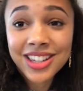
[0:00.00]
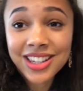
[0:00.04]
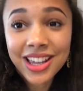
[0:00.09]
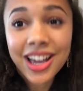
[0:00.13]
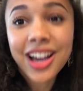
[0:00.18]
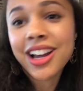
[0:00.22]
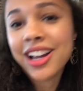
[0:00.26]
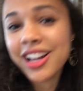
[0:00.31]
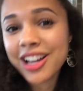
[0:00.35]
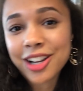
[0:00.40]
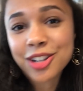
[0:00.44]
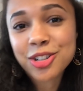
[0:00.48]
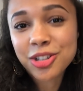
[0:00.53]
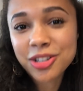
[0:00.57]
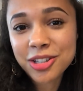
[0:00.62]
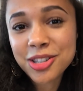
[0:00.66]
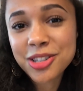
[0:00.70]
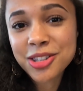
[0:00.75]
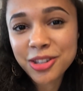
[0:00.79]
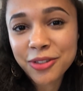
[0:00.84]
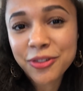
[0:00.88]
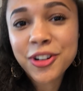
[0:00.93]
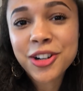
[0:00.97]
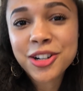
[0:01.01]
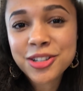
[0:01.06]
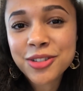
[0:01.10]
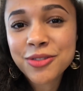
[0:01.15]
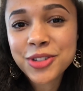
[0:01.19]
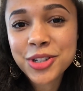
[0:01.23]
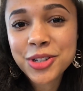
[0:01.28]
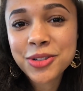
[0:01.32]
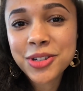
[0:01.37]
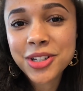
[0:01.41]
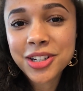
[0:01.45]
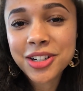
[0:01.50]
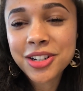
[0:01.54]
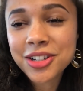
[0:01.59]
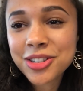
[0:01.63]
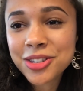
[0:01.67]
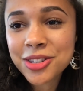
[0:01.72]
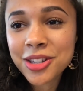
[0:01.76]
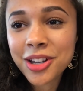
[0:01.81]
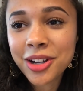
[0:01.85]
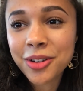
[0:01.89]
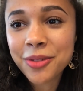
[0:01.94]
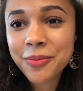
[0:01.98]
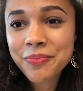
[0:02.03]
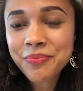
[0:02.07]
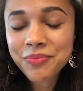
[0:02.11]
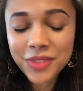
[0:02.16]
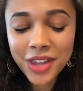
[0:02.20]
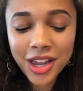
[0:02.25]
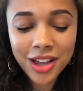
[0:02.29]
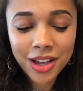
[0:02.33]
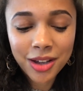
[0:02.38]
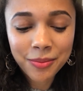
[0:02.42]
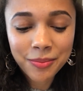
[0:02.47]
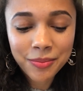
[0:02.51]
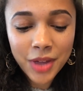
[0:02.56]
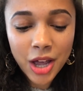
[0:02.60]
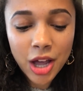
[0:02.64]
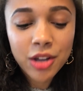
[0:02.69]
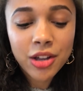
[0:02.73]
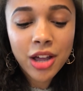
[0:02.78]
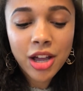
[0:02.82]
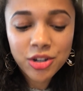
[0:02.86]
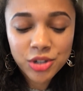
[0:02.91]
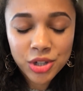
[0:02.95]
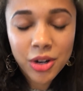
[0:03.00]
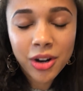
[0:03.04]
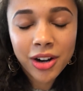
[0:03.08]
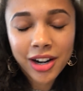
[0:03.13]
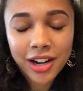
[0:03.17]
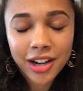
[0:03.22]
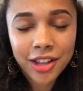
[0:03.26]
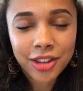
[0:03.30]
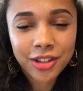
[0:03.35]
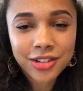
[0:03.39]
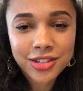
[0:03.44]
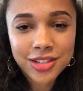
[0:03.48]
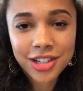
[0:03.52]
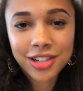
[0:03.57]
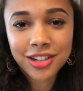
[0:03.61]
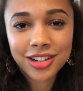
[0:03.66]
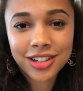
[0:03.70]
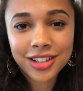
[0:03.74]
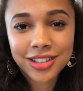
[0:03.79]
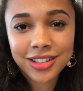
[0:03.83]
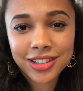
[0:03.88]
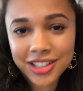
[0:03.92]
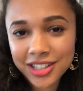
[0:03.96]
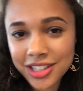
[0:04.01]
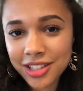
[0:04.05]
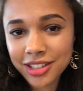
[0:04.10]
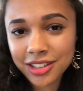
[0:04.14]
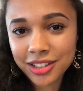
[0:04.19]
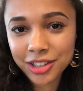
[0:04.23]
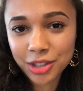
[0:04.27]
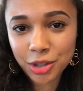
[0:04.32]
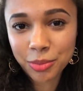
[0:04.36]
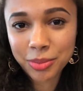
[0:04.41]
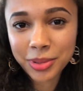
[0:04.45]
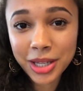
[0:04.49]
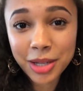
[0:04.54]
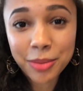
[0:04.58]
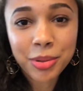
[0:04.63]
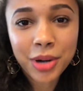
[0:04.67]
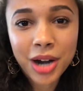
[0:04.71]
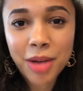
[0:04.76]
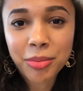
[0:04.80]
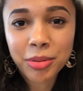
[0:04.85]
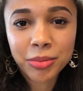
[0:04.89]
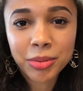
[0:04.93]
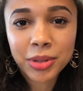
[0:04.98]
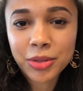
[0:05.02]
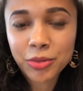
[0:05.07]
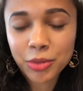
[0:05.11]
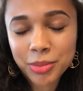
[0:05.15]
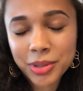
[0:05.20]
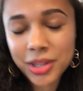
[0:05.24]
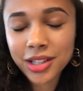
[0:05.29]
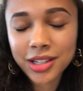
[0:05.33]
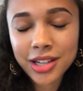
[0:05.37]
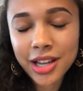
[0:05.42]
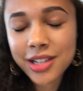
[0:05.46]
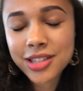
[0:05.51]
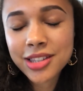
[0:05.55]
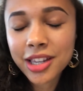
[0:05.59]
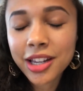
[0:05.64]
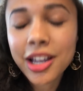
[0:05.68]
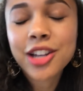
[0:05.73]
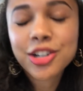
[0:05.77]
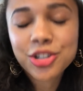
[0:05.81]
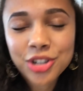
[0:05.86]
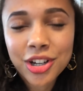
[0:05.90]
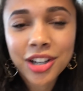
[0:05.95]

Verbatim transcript: Yeah, actually, this is the first of two dinners, so um, I'll, I'll show our other dinner in a little bit, probably will be the next thing I